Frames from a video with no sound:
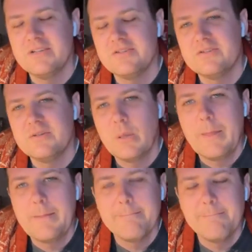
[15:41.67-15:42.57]
Websites.
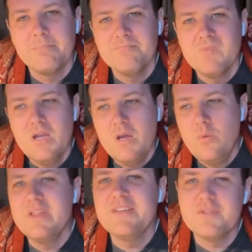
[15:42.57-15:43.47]

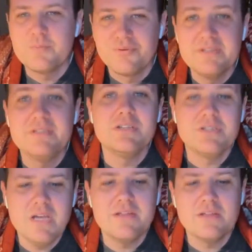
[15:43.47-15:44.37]
That's for the print edition.
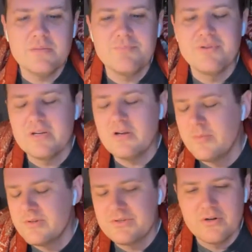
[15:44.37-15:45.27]
Yeah, the, the, print
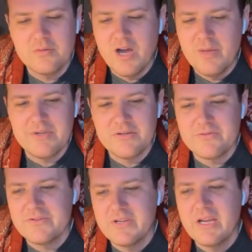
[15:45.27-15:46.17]
comics journal might be
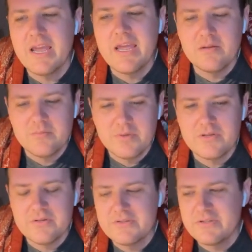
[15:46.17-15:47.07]
interesting again
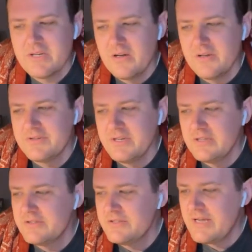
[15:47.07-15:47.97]
because uh, Austin
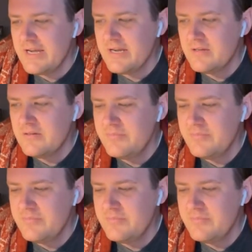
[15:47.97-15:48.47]
English is editing it.